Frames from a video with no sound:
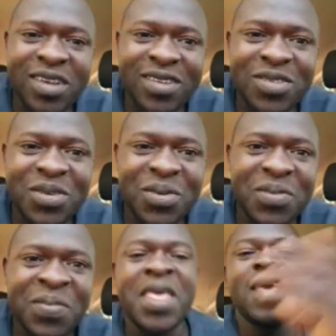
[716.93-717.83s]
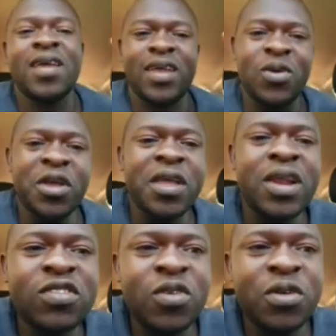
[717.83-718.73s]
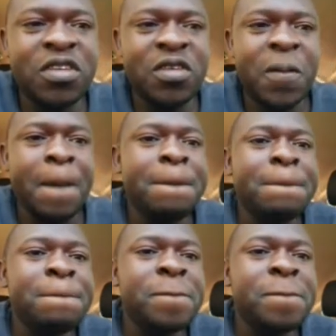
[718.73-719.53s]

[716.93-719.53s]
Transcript: medical school, right? Okay, let's continue.